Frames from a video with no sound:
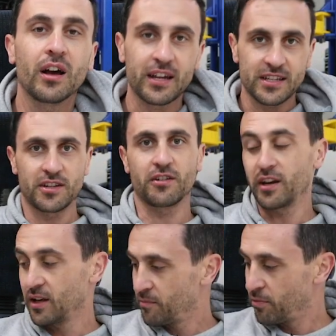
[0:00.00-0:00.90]

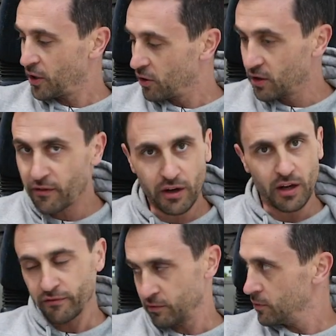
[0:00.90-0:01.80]
considering, pretty good. They're very
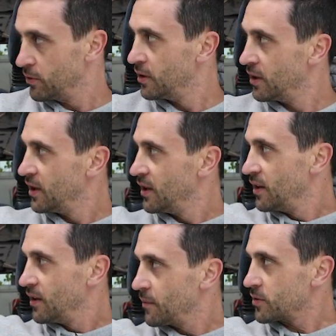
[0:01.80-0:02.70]
comfortable.
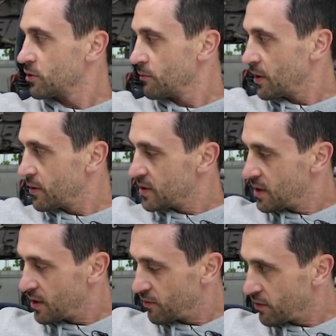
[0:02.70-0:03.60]
I'm not sure about the
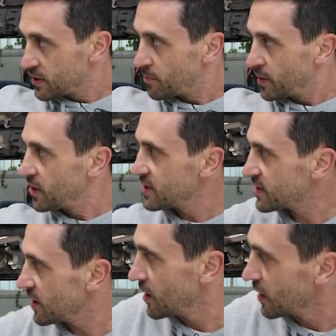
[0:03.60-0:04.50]
headrest, but you can
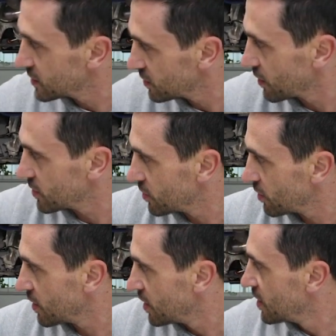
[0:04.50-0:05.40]
see here, there's a lot of
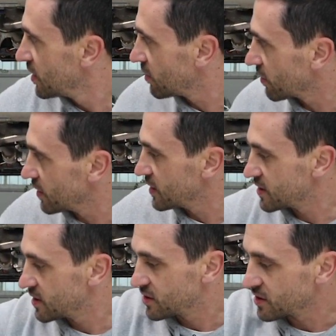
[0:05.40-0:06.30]
dirt,
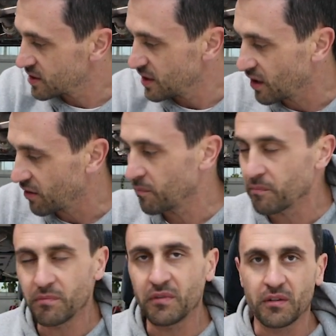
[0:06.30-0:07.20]
grease, just
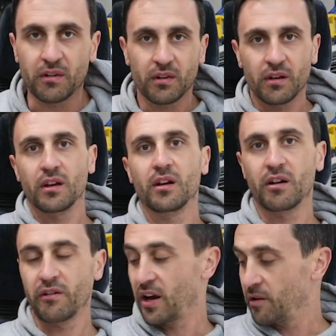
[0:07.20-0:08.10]

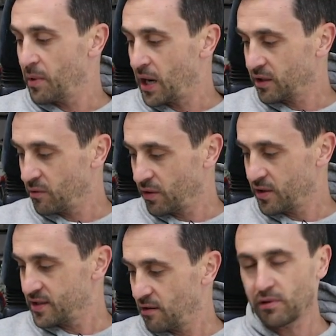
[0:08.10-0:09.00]
in-ground muck that we're
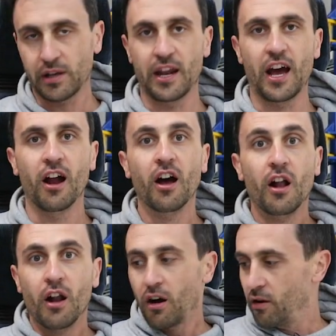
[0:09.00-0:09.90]
going to steam clean out.
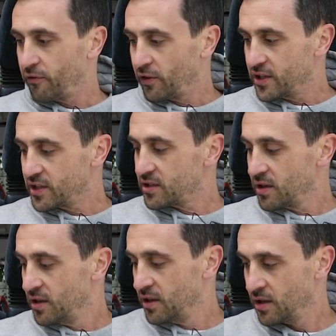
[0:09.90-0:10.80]
Hopefully just
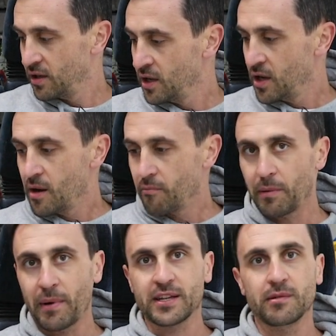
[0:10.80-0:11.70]

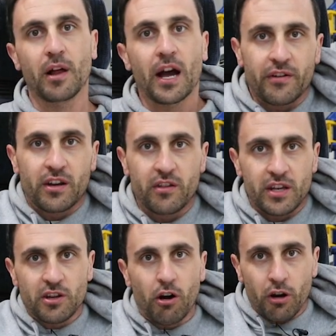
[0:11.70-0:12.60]
bring back some life into
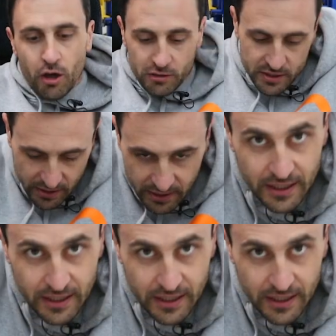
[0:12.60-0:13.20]
these old girls.